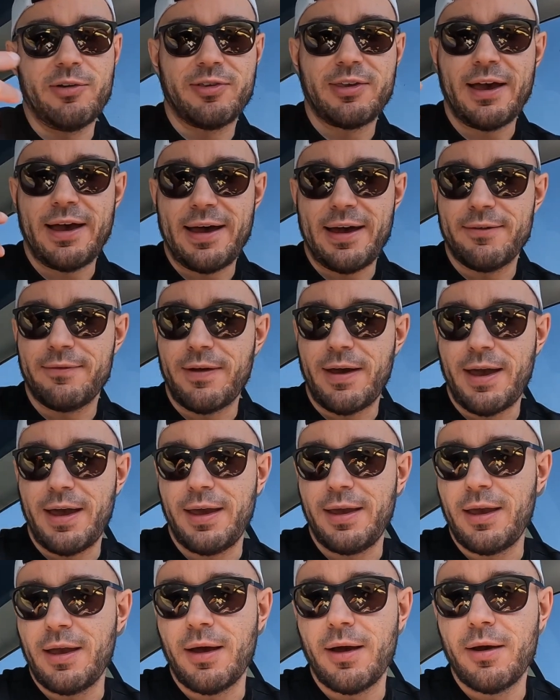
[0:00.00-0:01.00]
just have
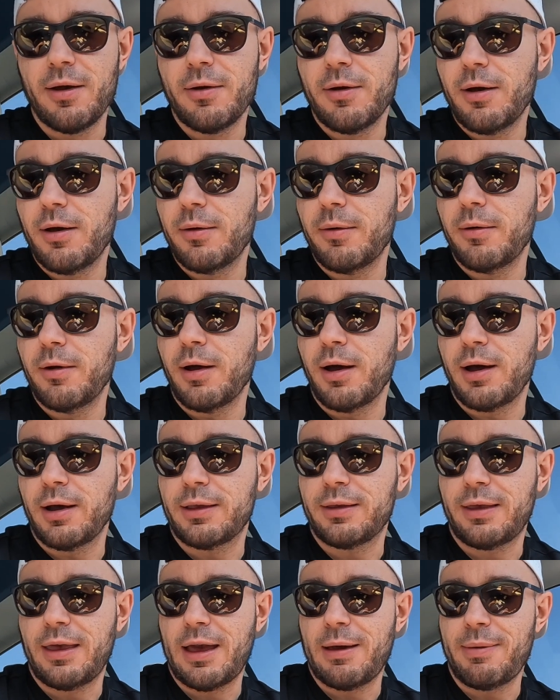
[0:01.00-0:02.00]
a
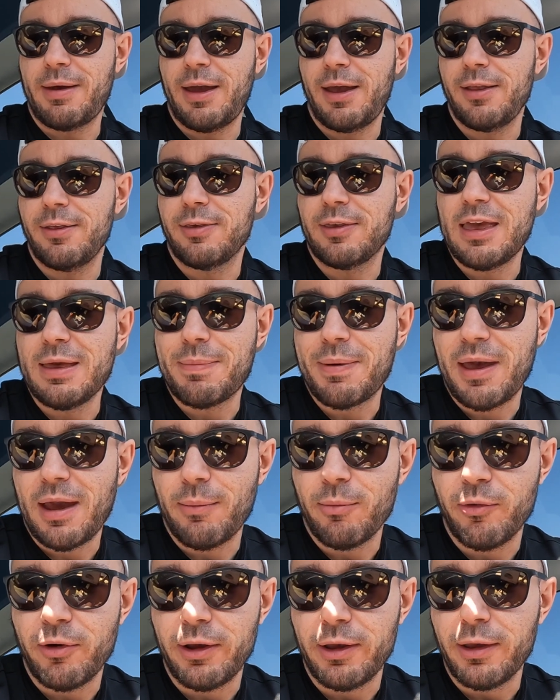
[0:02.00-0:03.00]
Cam Hanes Keep
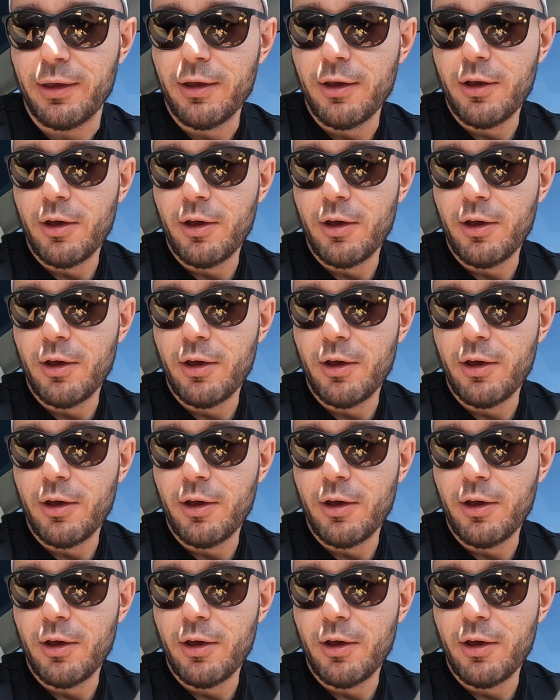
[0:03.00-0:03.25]
Hammering